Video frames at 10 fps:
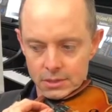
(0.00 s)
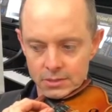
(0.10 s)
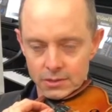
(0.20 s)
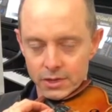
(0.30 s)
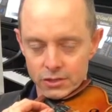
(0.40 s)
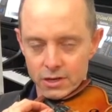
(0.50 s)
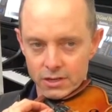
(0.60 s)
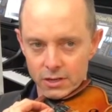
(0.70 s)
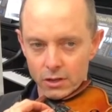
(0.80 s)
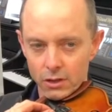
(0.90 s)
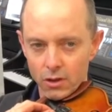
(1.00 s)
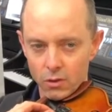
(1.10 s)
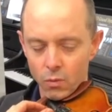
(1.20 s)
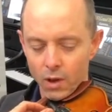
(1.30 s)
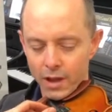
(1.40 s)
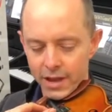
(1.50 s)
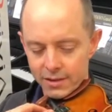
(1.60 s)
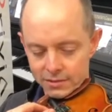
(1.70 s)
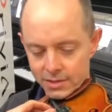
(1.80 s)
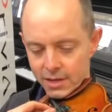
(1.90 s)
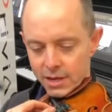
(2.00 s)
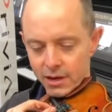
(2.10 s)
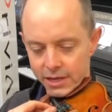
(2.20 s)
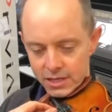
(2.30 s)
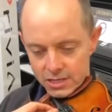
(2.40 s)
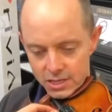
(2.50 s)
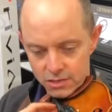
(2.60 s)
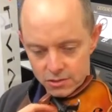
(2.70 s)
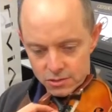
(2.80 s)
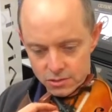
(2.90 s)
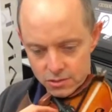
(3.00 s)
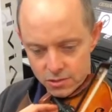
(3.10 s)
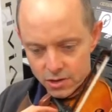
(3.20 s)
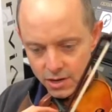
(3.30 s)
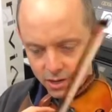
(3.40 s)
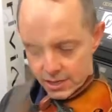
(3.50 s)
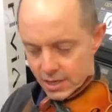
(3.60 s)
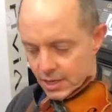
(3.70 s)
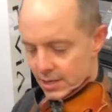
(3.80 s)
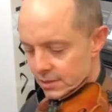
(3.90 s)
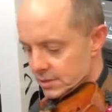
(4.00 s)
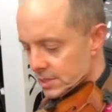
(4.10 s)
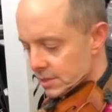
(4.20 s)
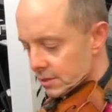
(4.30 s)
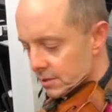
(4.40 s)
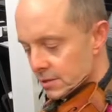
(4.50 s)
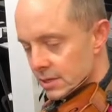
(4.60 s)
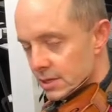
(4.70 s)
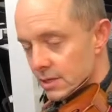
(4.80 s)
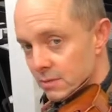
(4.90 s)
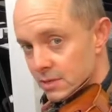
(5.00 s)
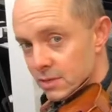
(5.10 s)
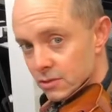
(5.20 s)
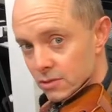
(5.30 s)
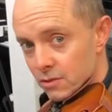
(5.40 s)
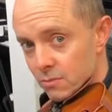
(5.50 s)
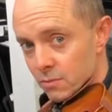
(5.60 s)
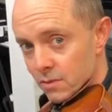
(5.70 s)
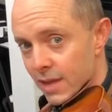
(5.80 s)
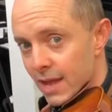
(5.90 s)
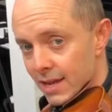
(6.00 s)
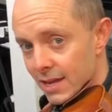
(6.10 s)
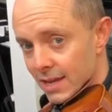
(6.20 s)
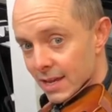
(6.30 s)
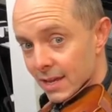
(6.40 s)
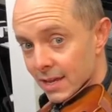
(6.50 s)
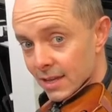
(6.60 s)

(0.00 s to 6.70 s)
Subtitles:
So I turned it clockwise and I continued to turn it until it was in tune with that E.